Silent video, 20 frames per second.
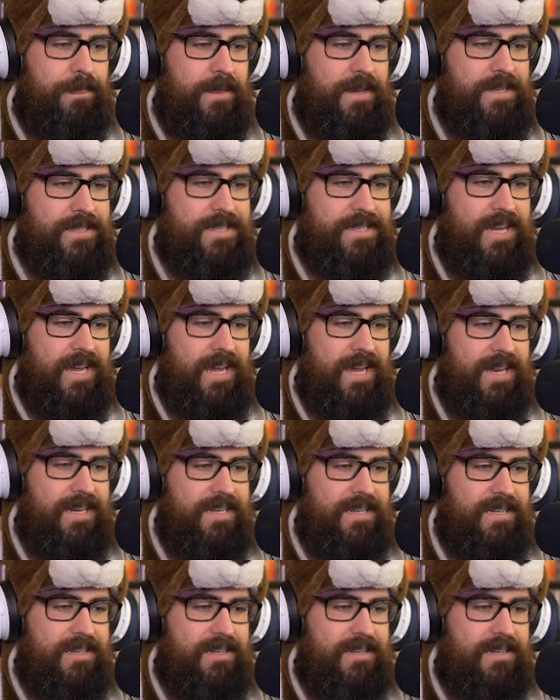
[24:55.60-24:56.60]
He's dead.
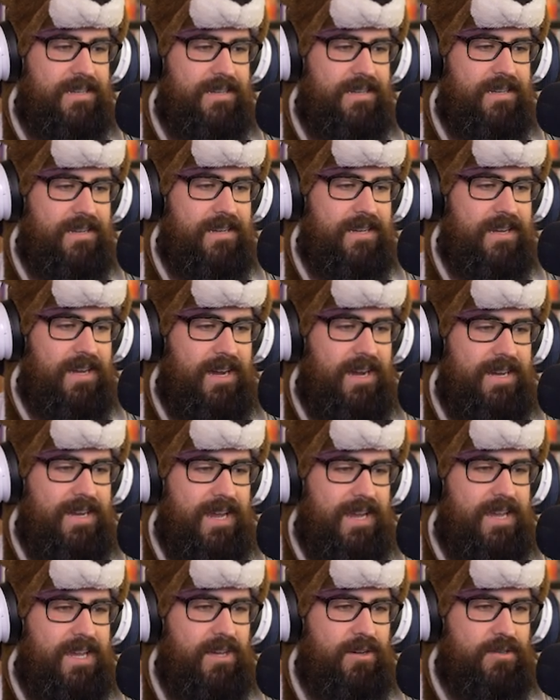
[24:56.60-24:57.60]

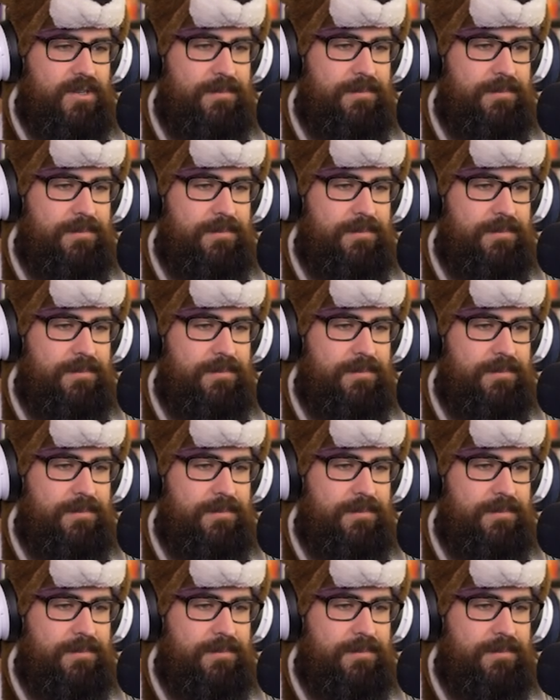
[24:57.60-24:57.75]
Kaede killed